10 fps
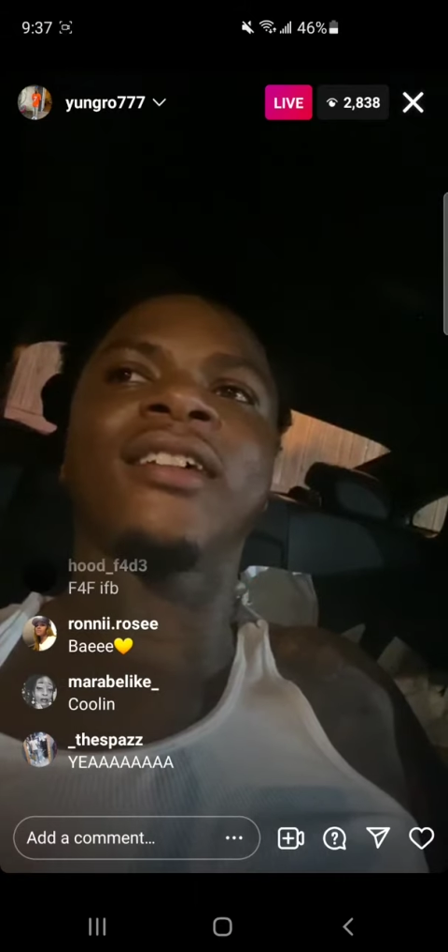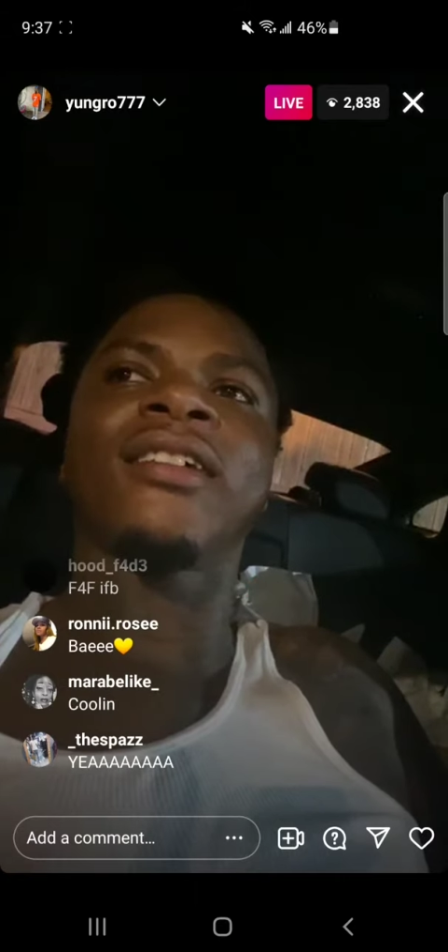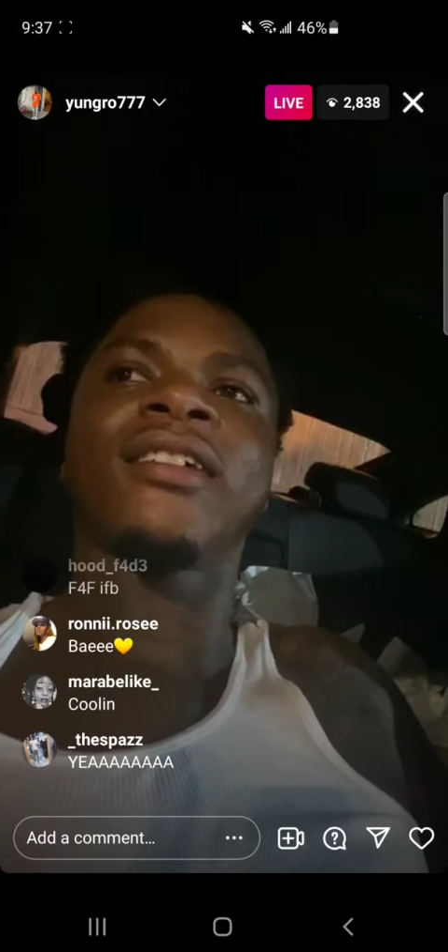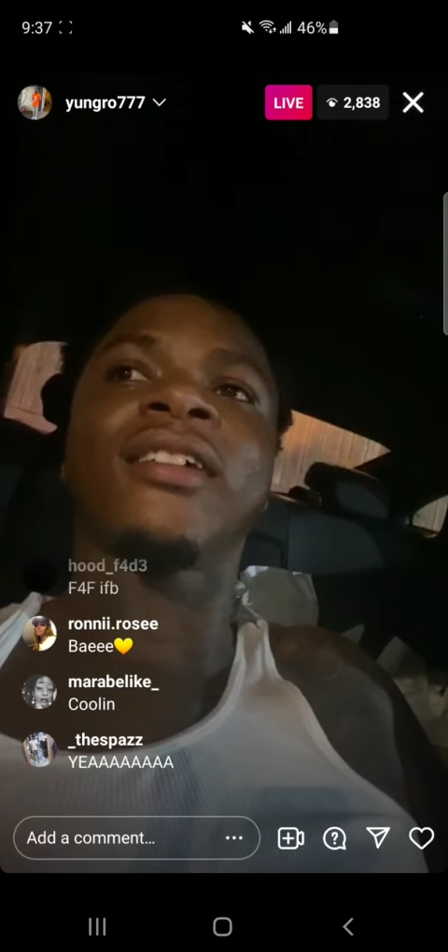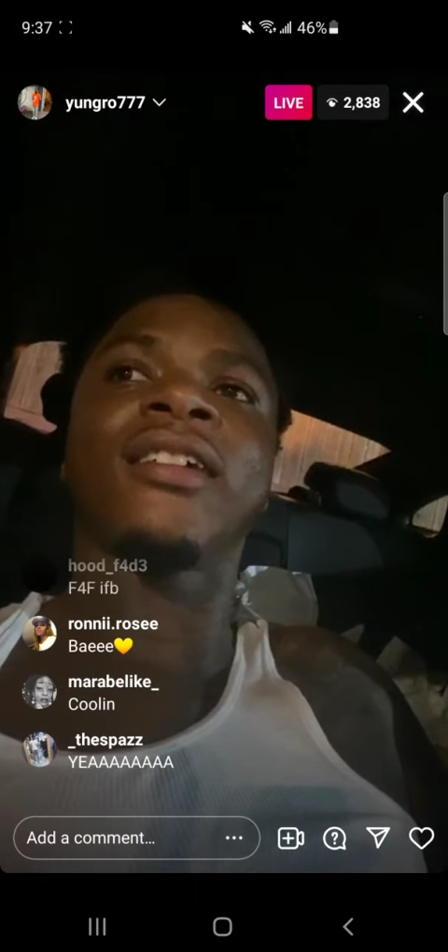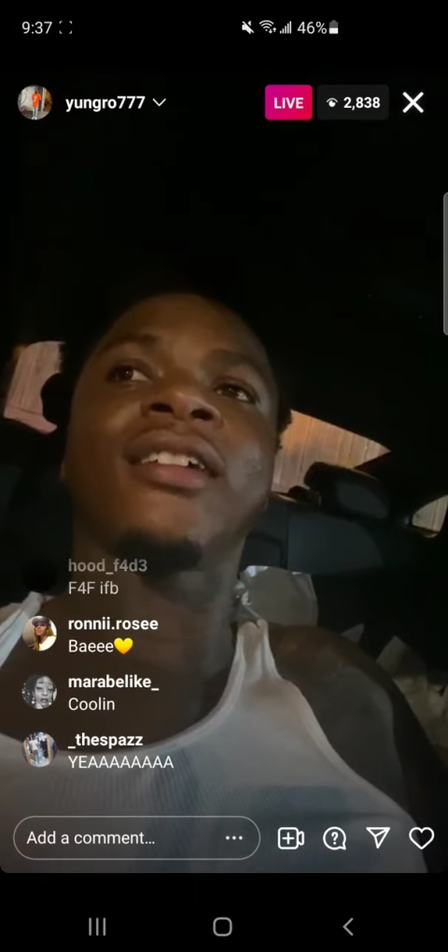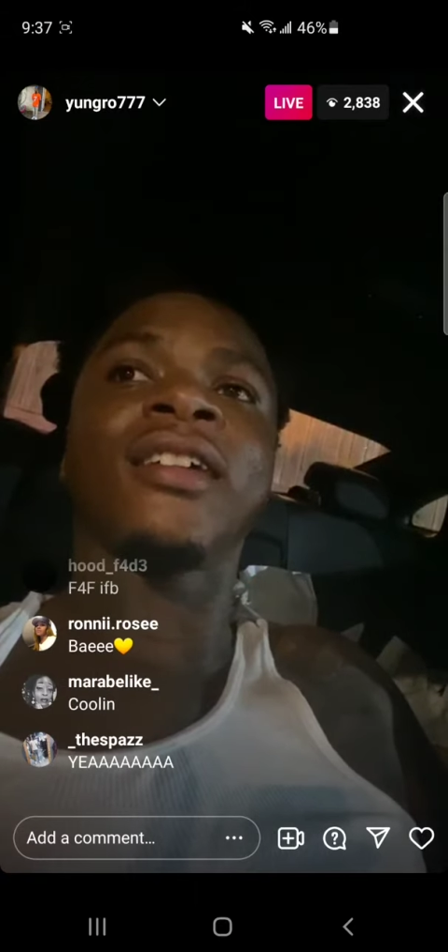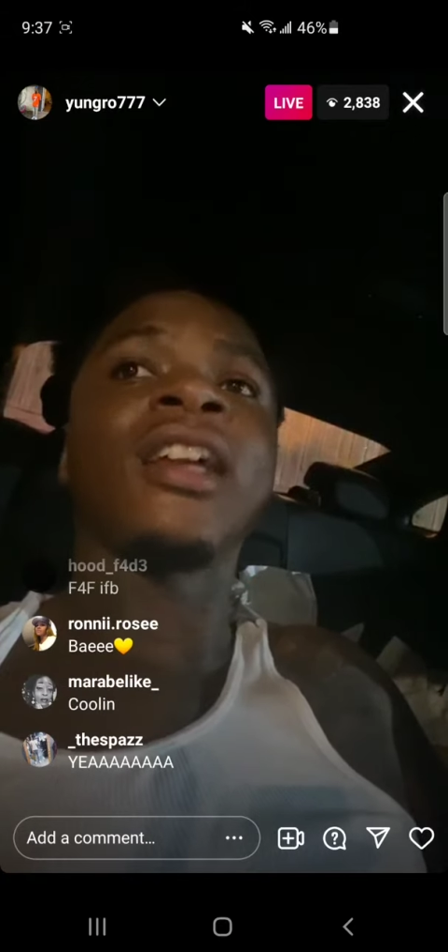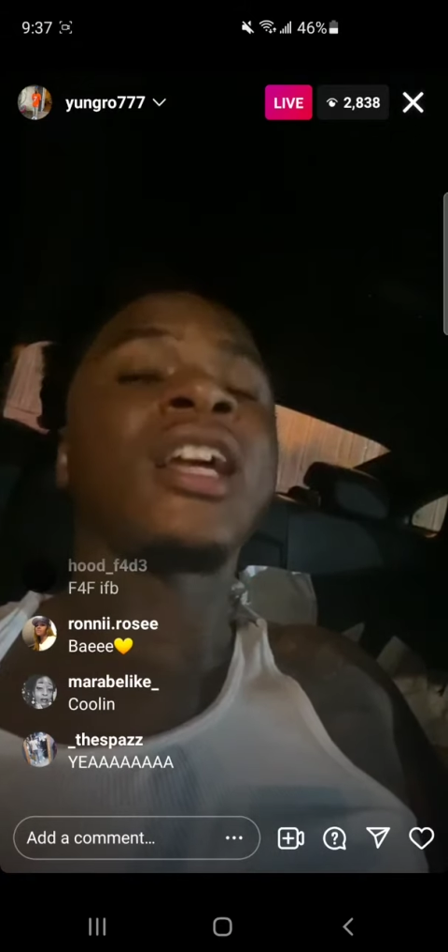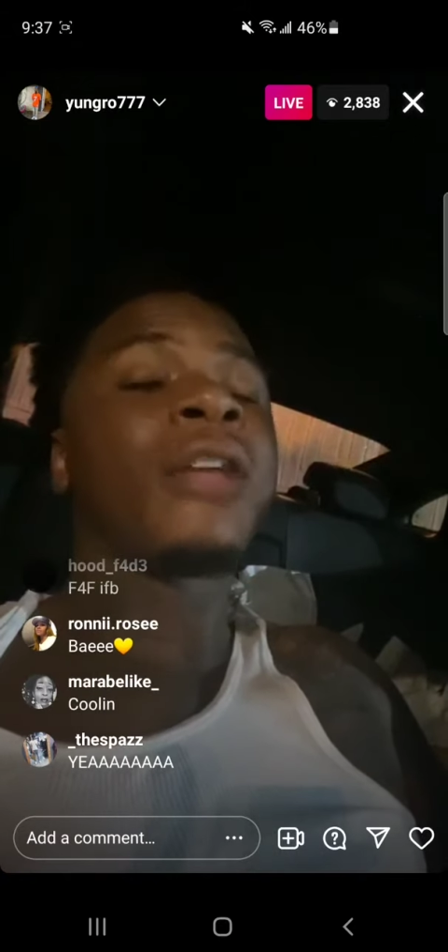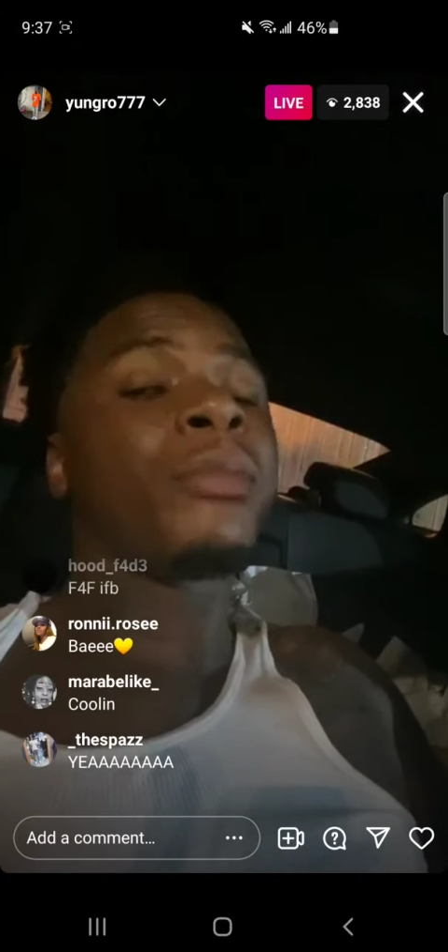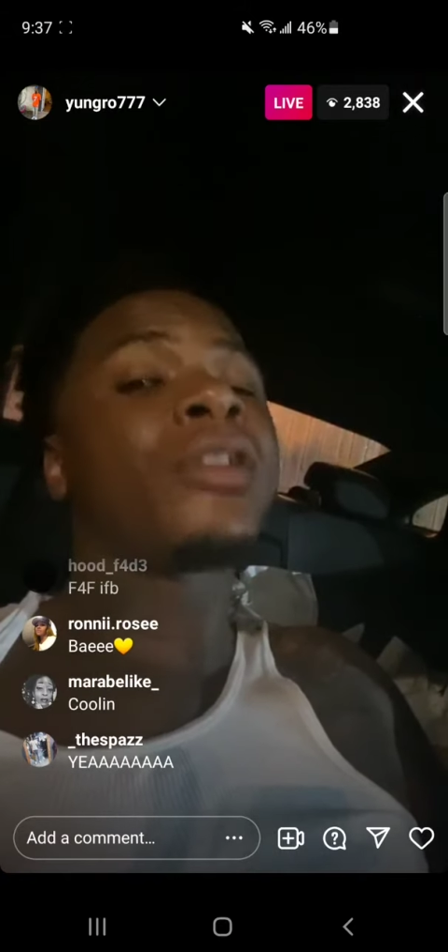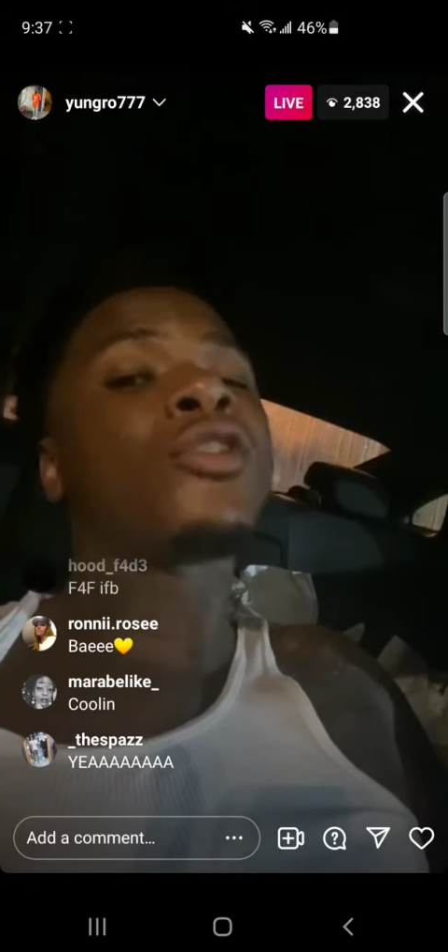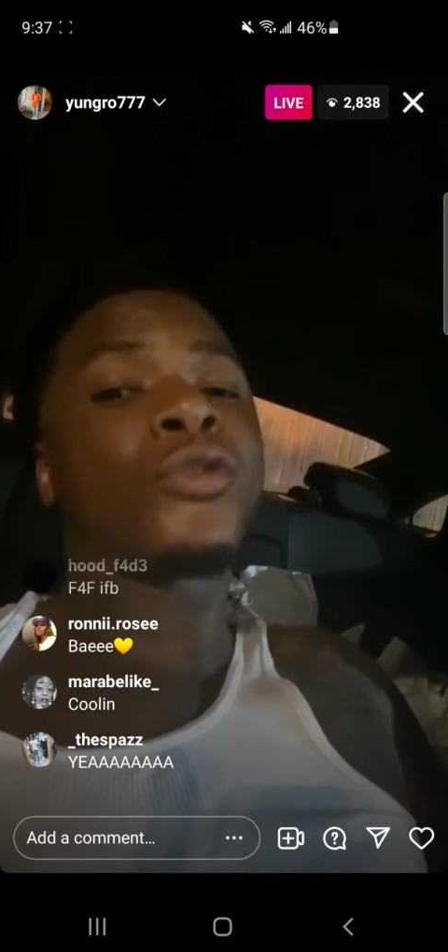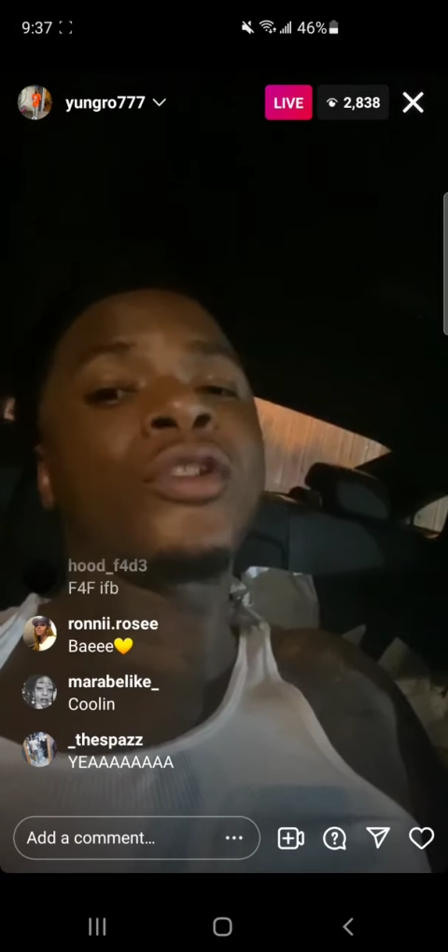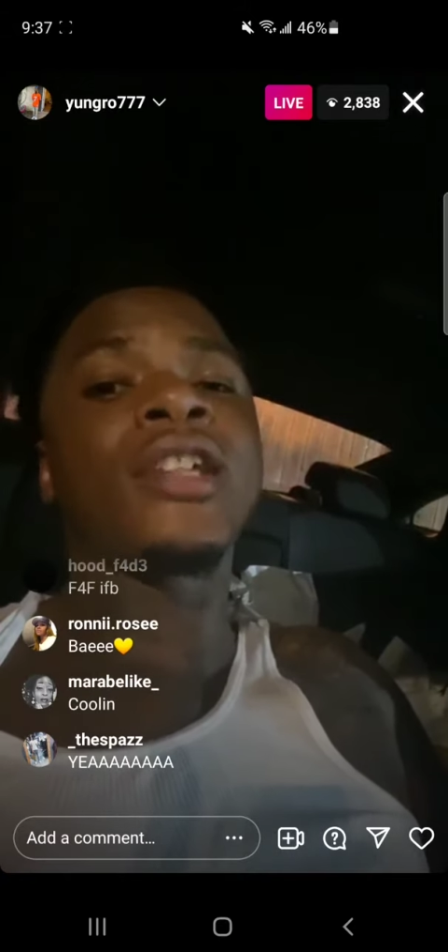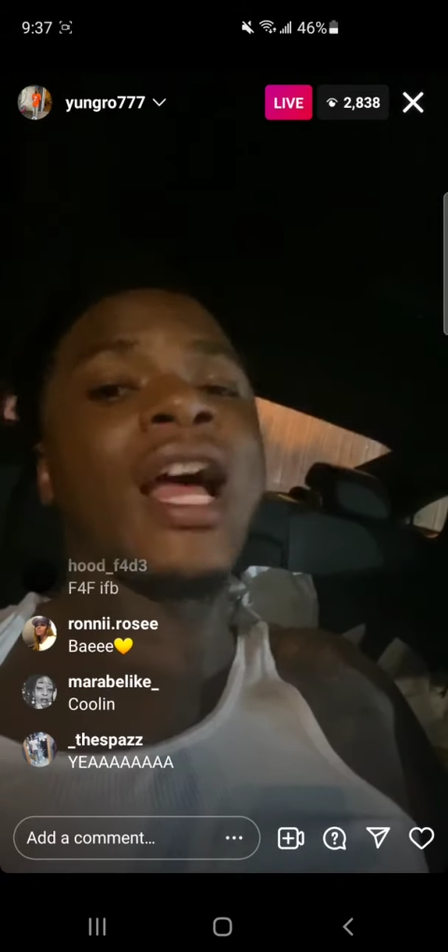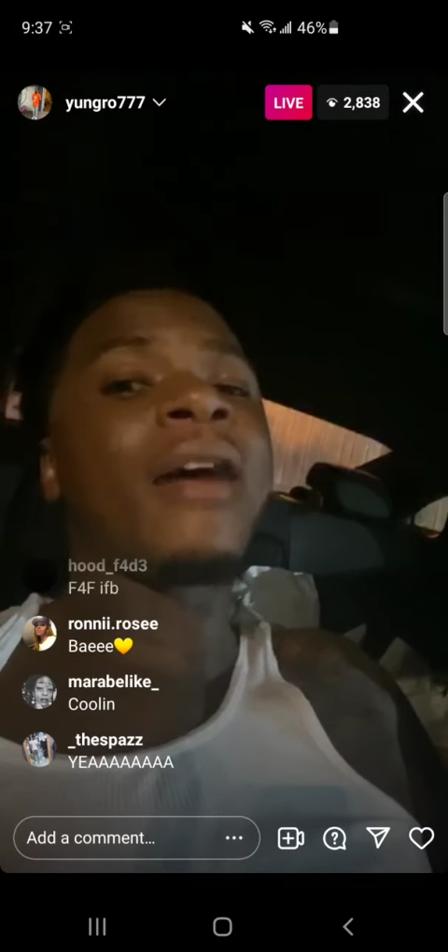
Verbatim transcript: And your partner single. It's been two years.